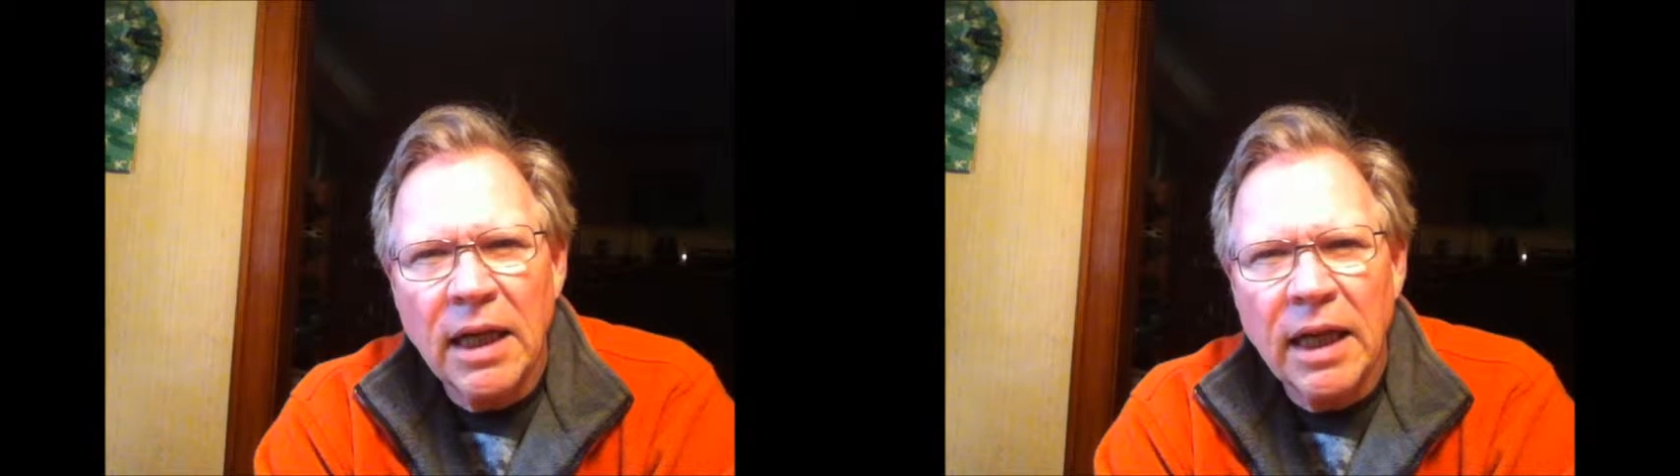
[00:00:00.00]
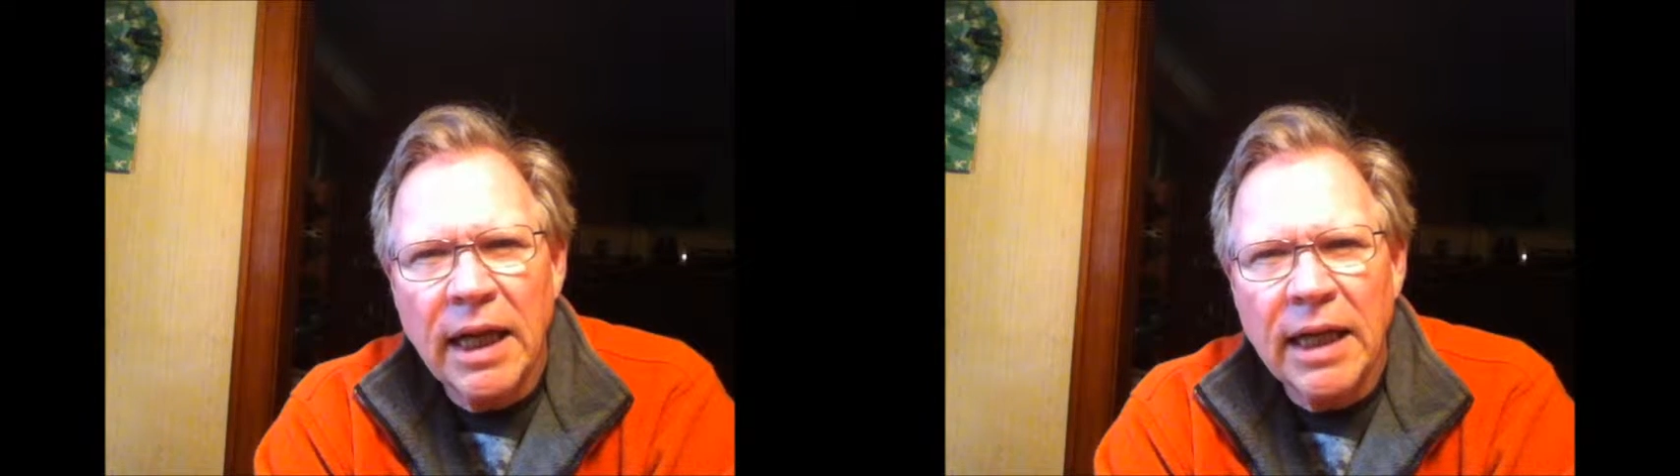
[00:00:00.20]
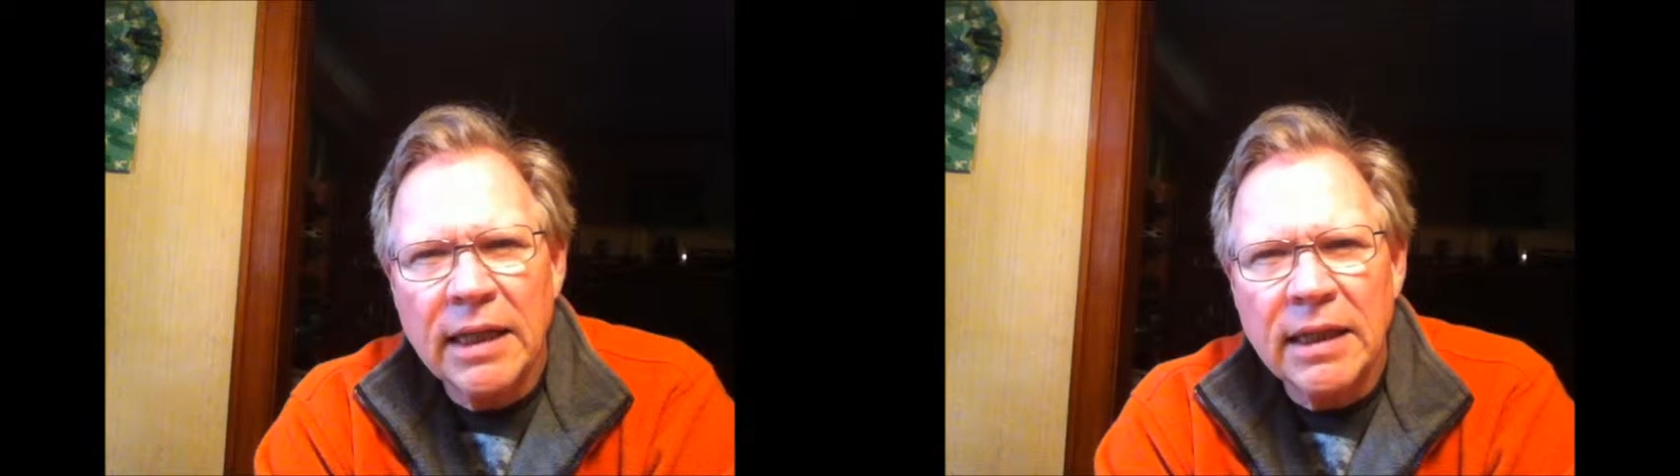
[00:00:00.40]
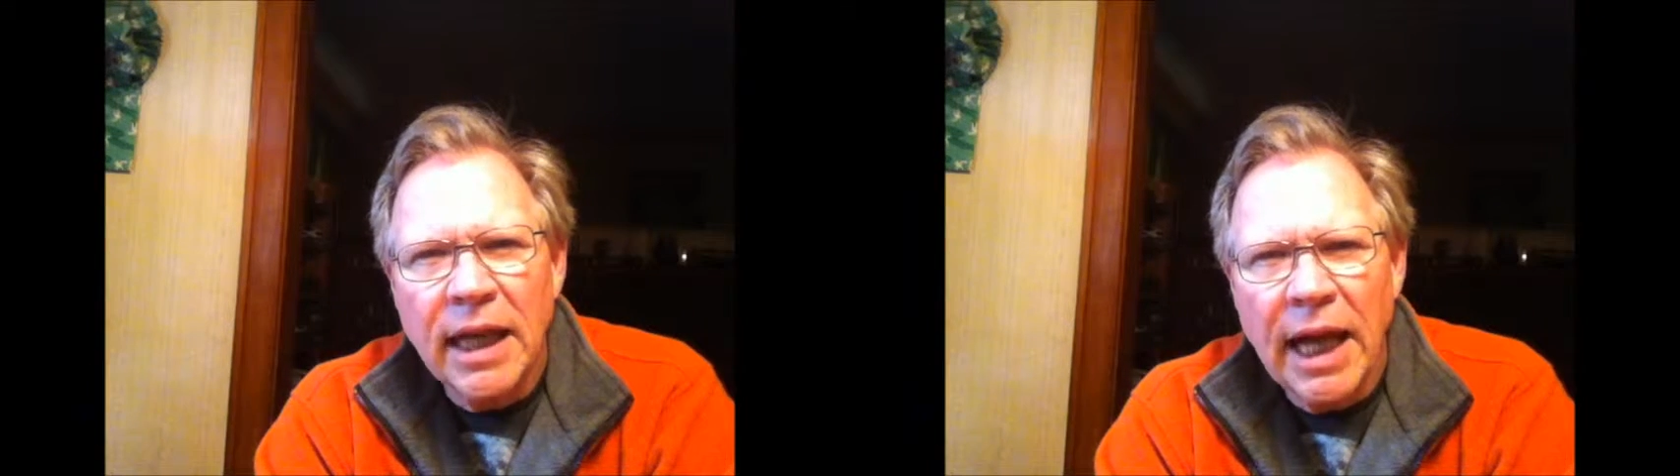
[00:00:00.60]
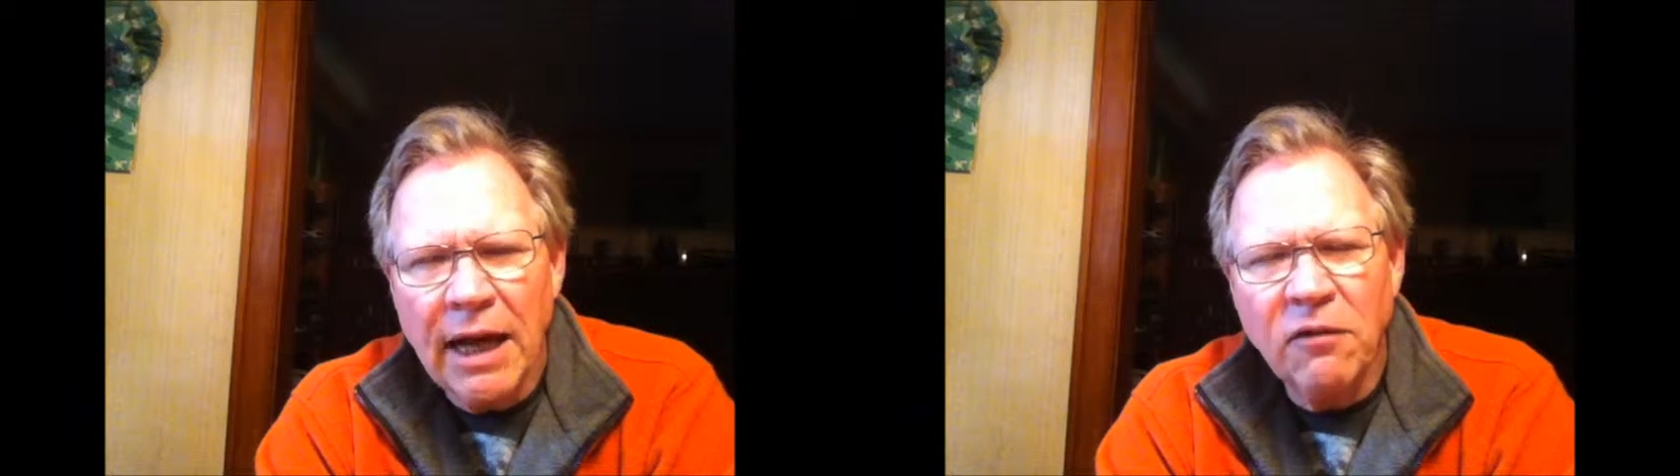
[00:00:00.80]
And
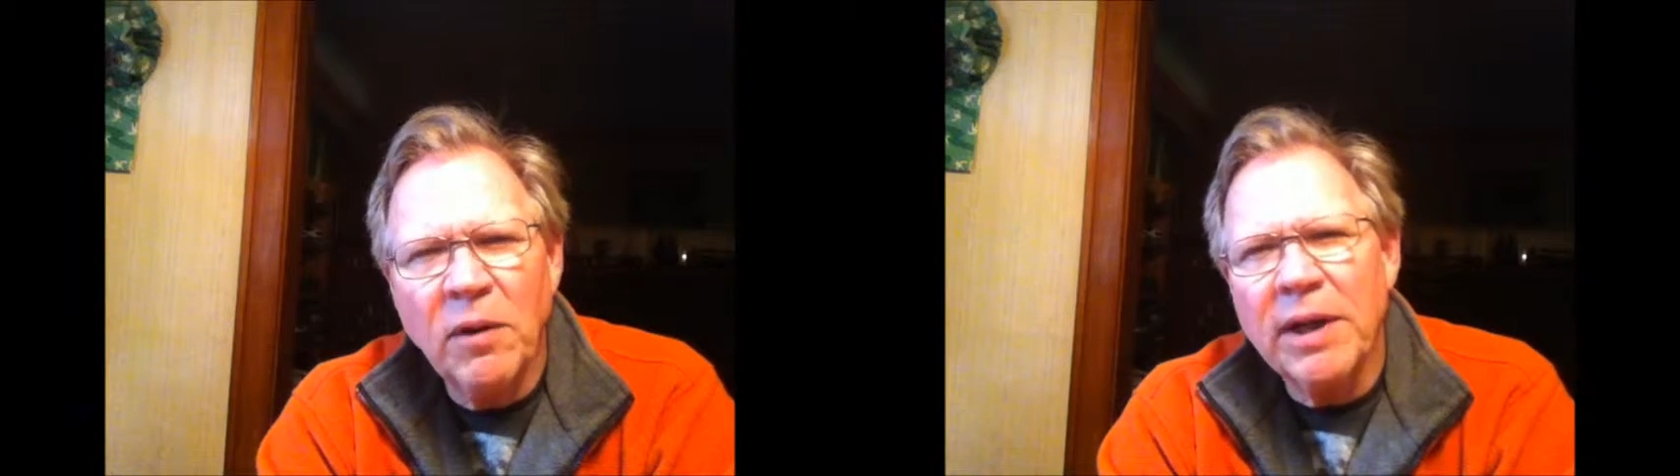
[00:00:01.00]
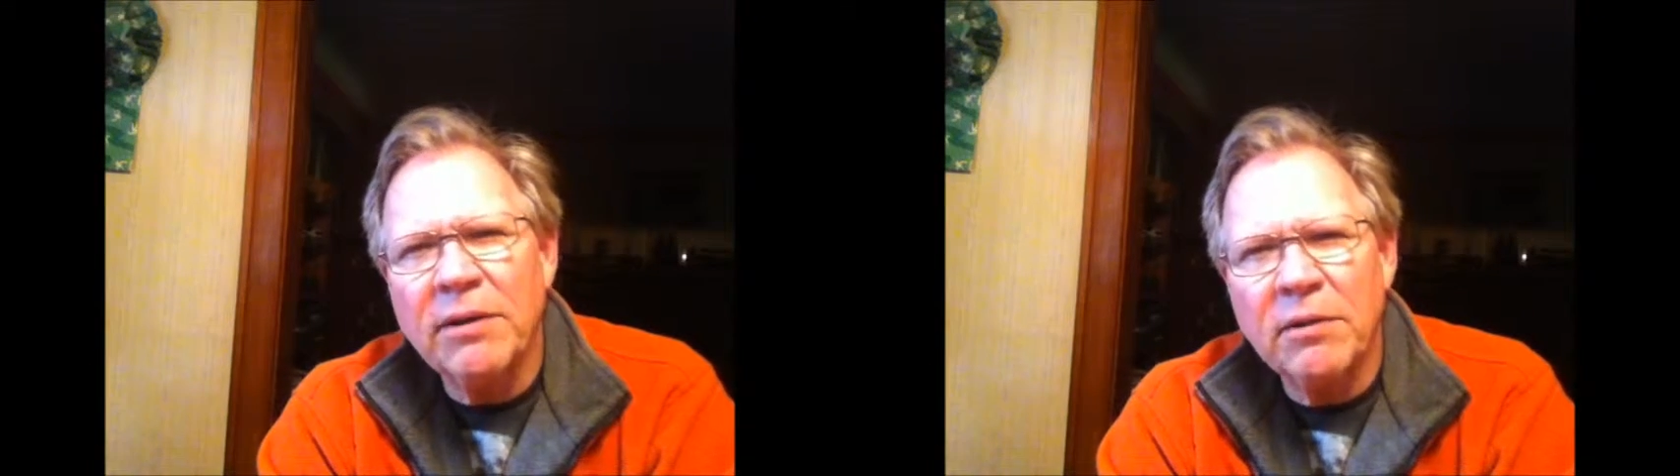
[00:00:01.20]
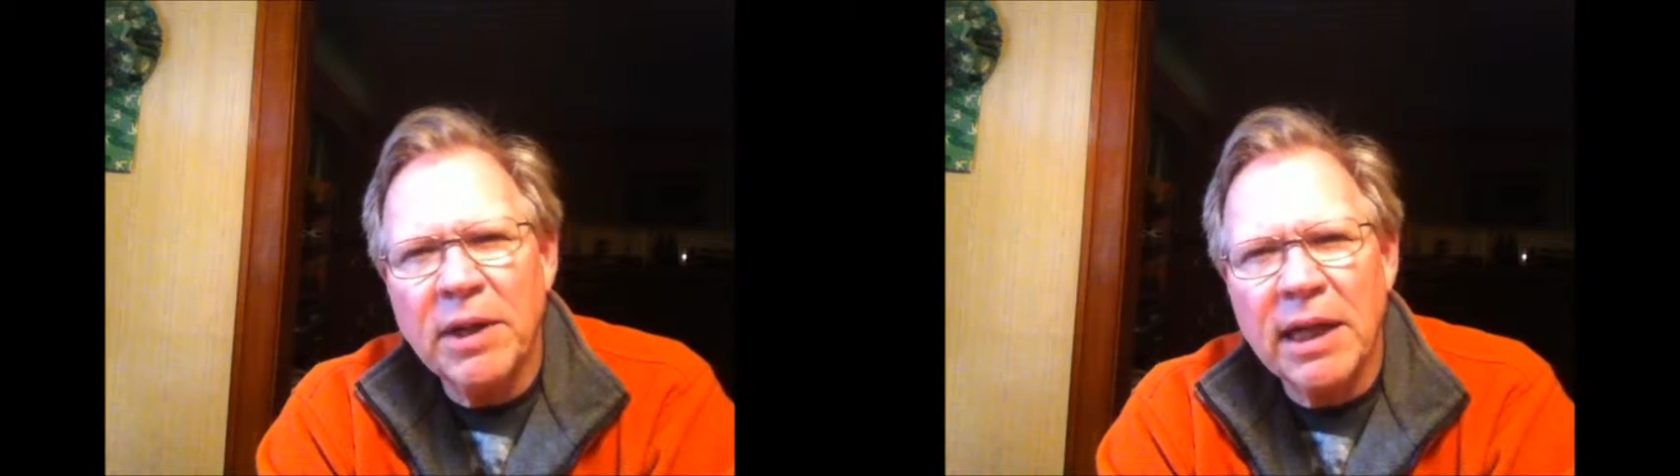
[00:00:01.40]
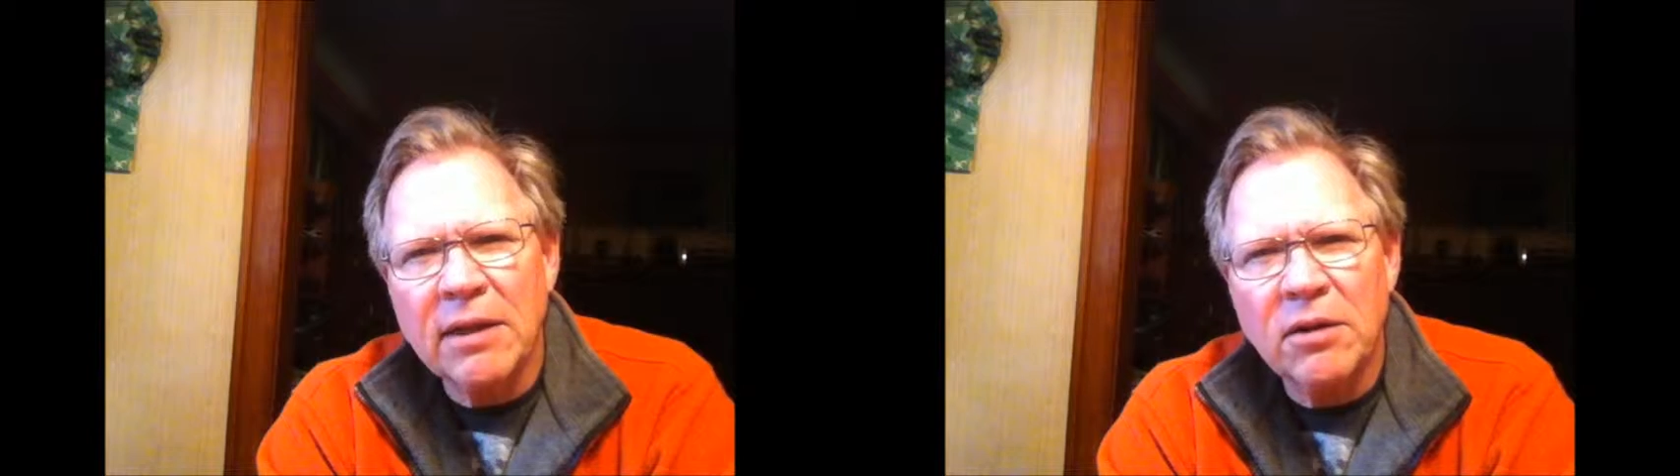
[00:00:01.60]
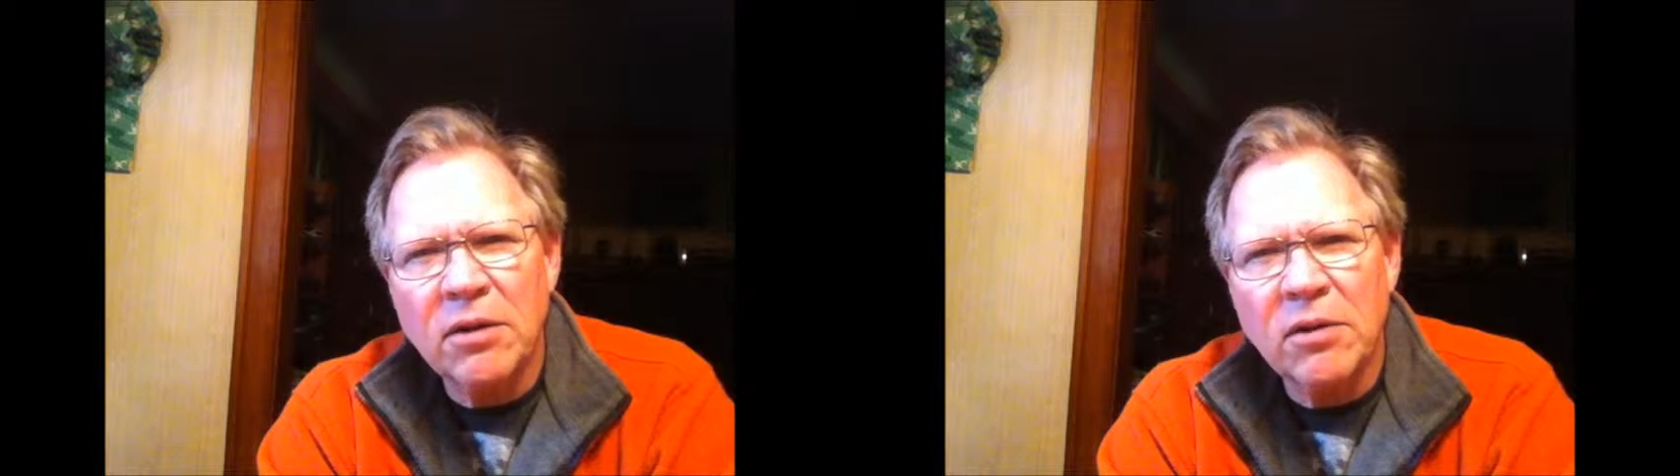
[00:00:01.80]
halfway through
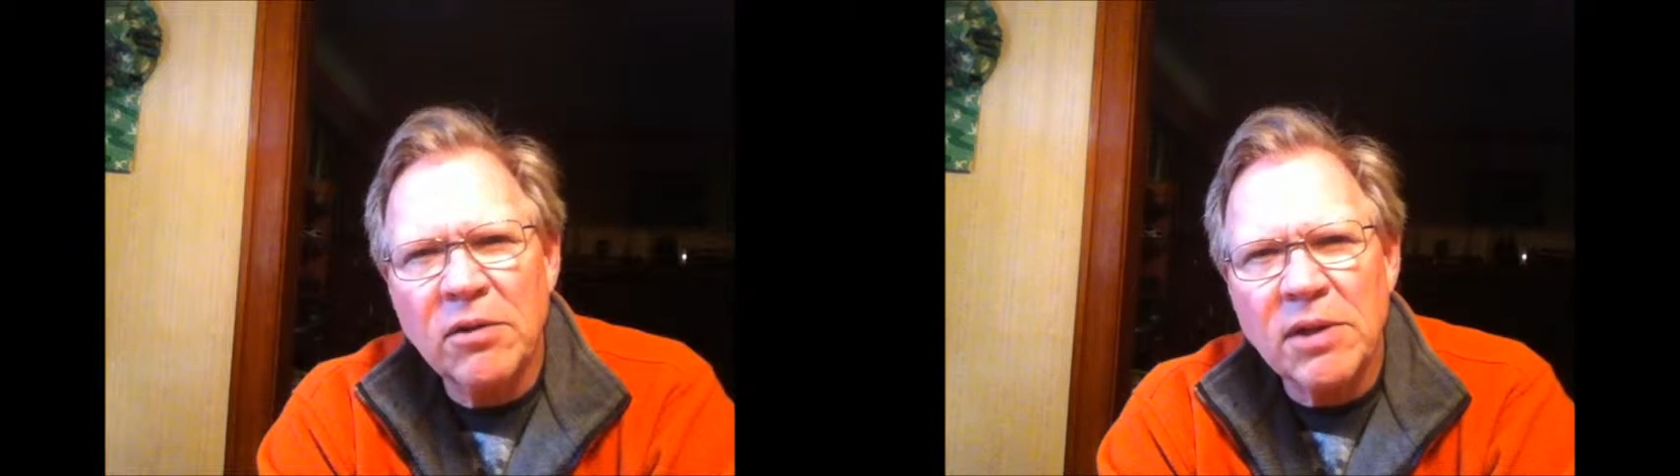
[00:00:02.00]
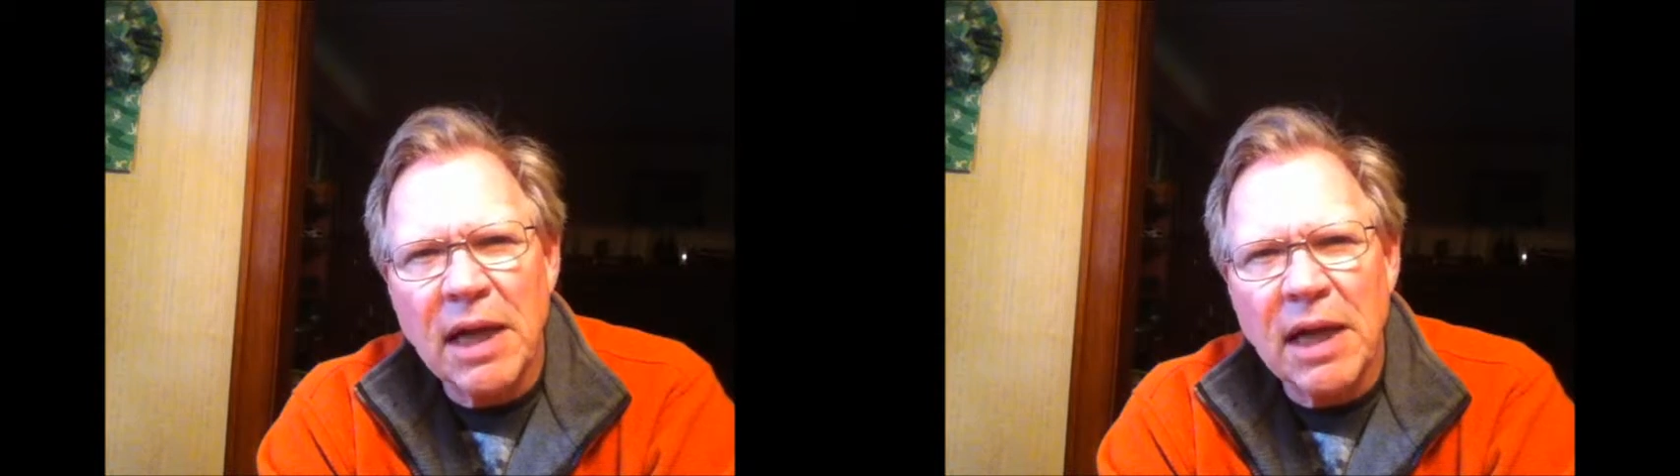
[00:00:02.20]
that cruise,